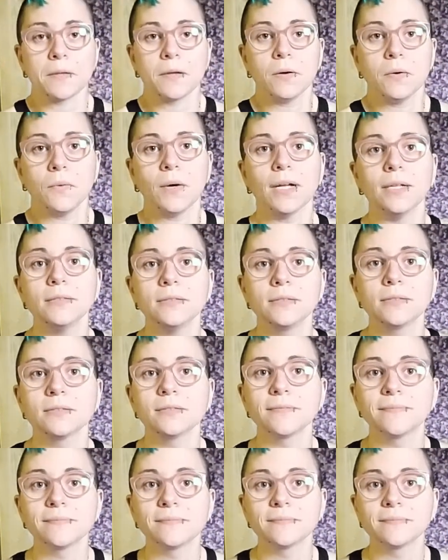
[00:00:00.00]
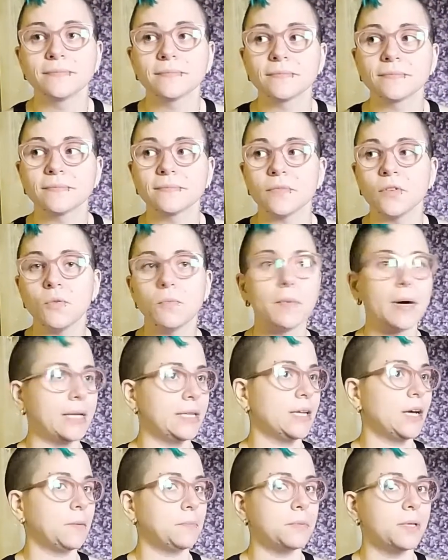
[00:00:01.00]
Well, you might
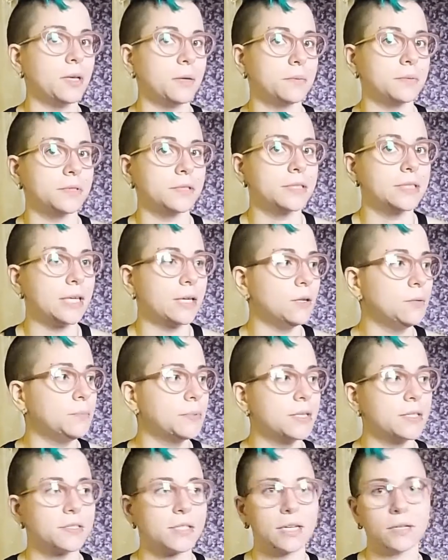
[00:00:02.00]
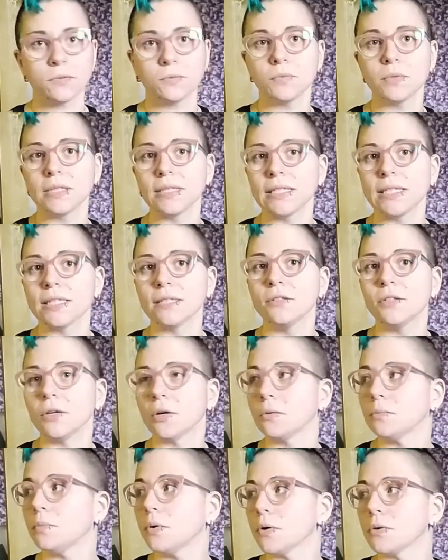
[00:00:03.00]
not be able to tell because I don't really,
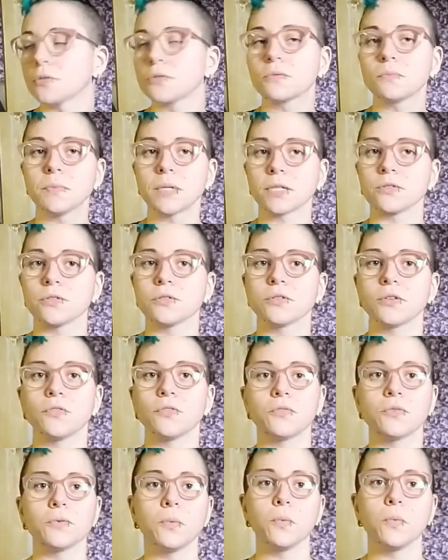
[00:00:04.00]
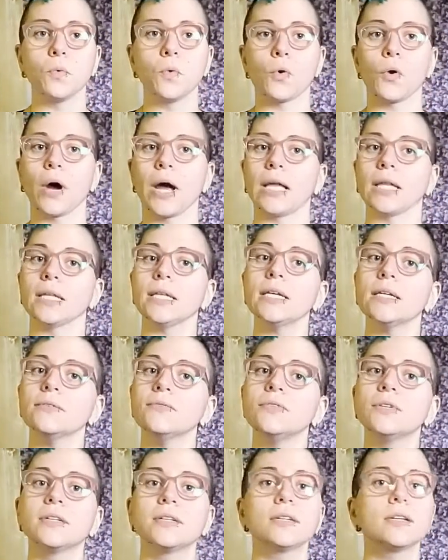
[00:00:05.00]
post pictures of where I live
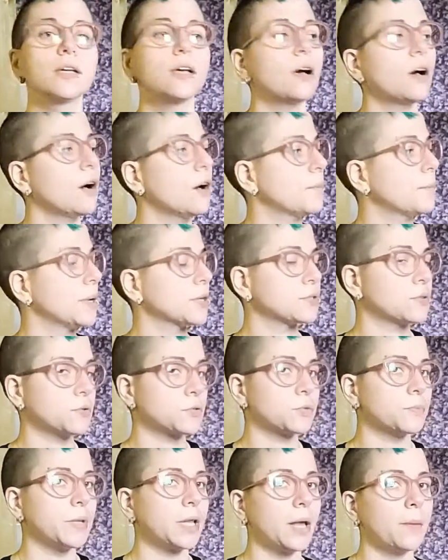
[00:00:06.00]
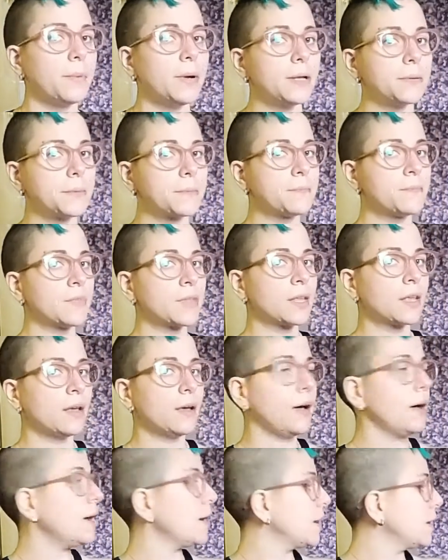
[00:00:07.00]
on my social media, but
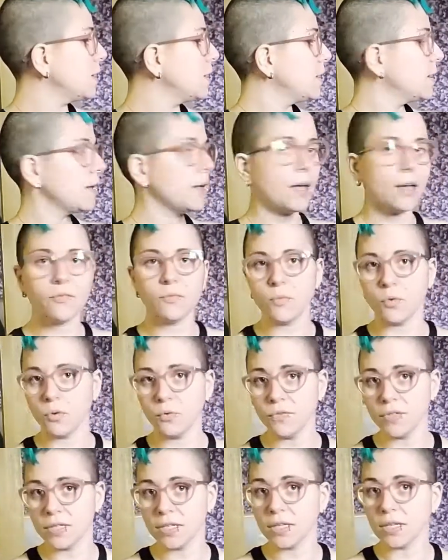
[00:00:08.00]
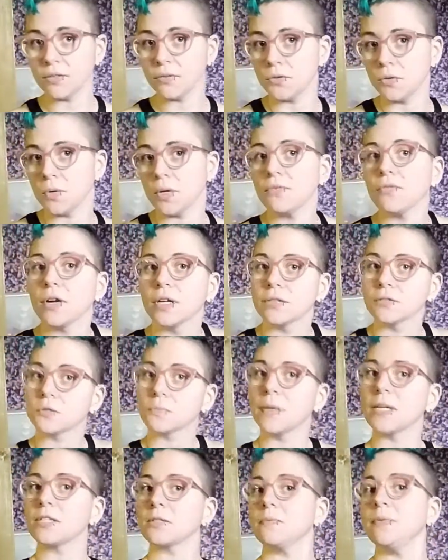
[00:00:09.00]
I have moved into a friend's
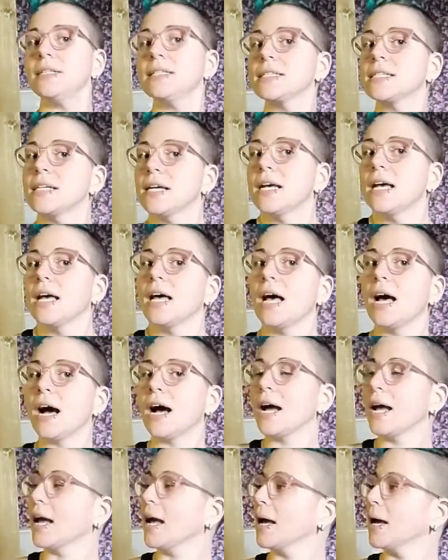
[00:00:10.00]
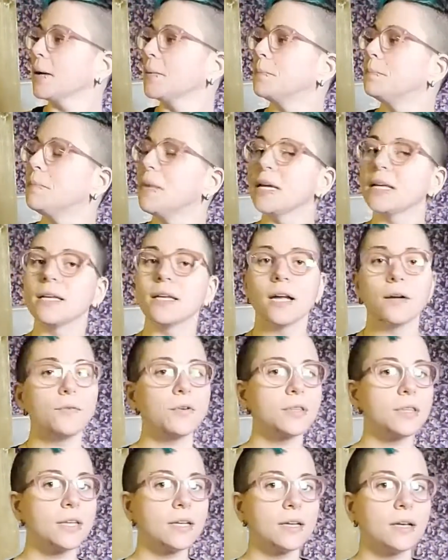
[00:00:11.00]
basement. I am making
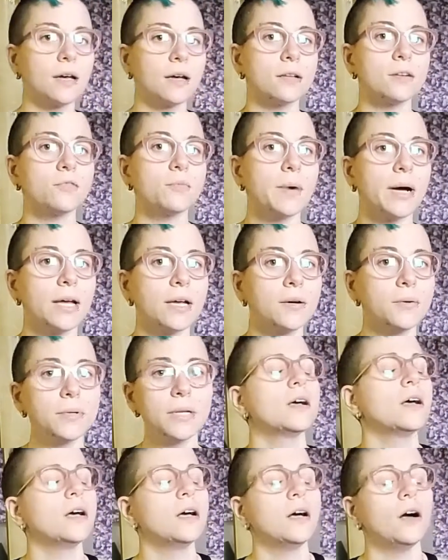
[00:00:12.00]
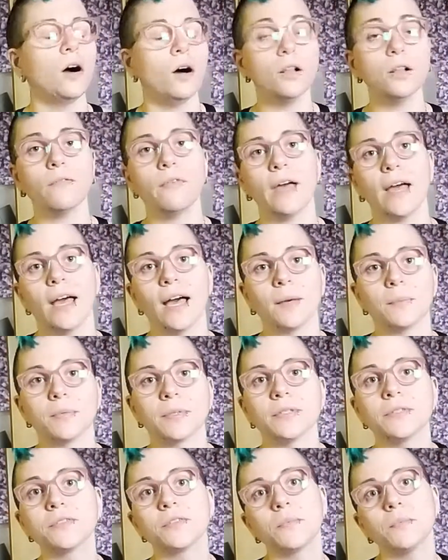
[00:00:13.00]
everything kind of my own. All of that
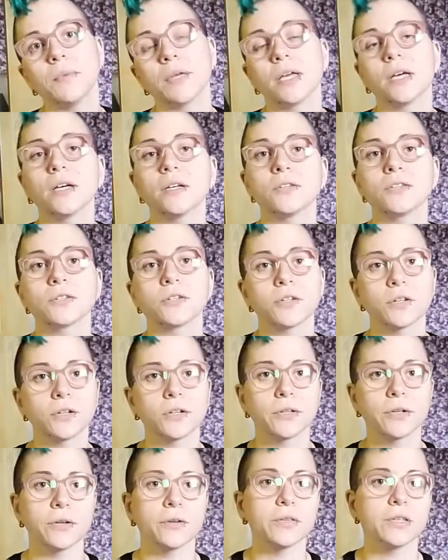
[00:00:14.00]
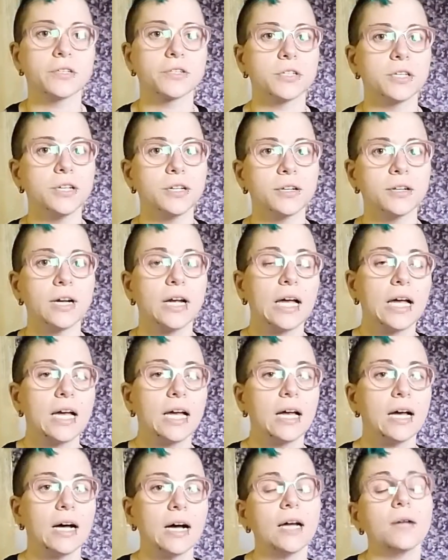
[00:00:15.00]
happened because earlier this year,
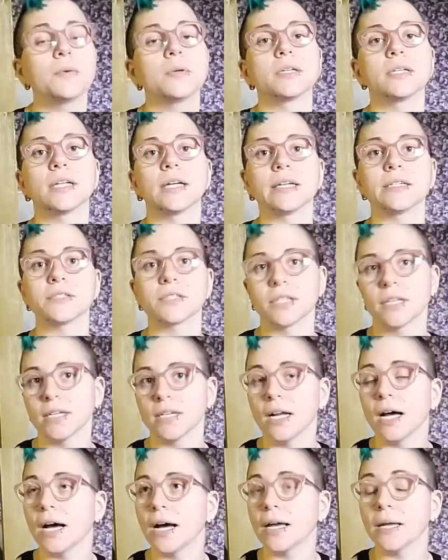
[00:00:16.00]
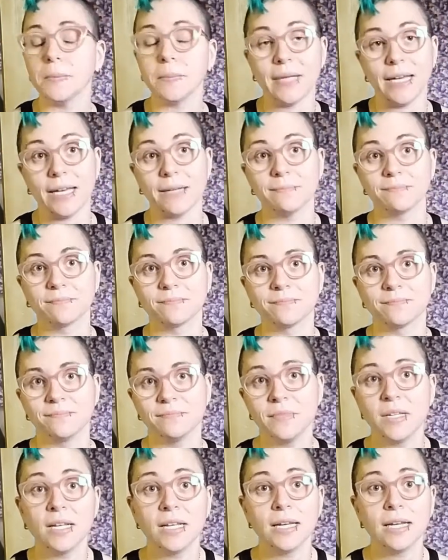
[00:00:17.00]
I realized that I am gay.
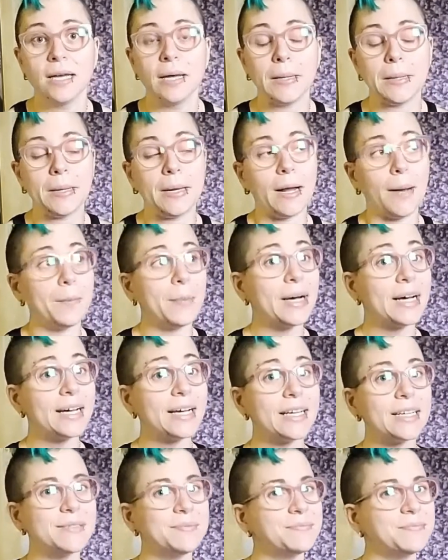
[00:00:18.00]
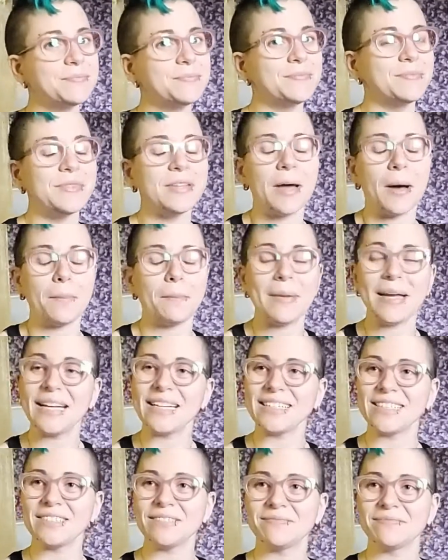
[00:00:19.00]
I'm not bi, I'm not
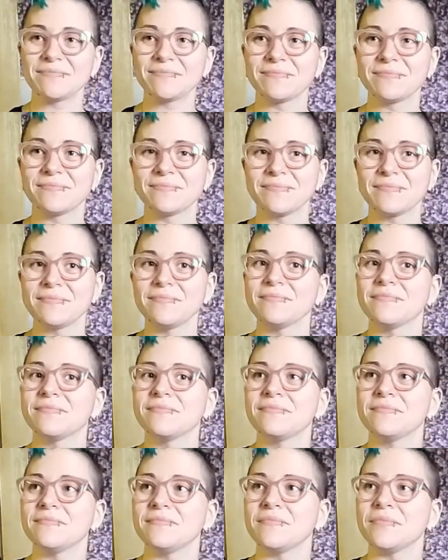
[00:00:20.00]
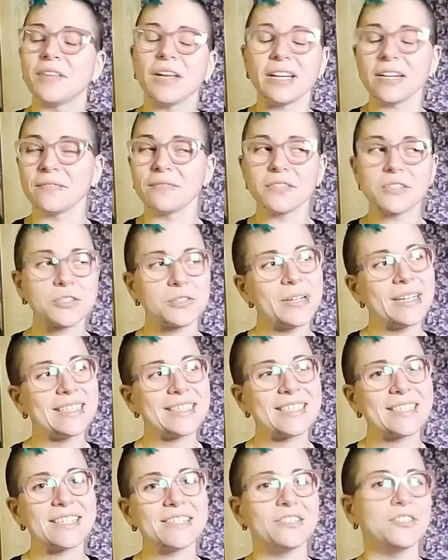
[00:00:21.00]
pan, I'm not even
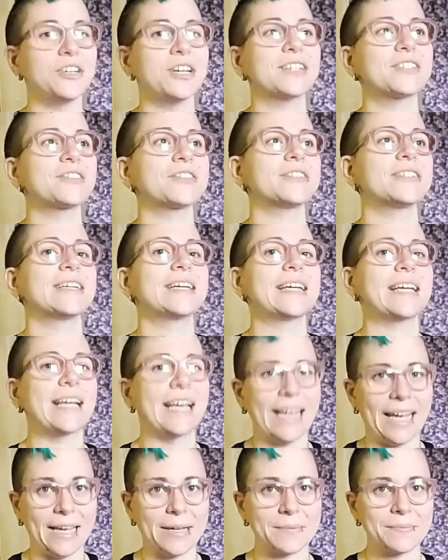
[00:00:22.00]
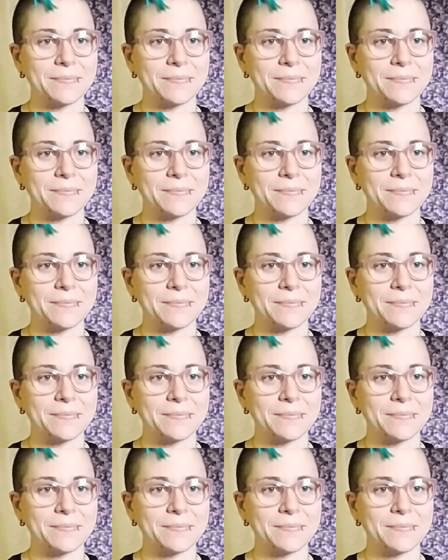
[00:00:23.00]
straight, just gay.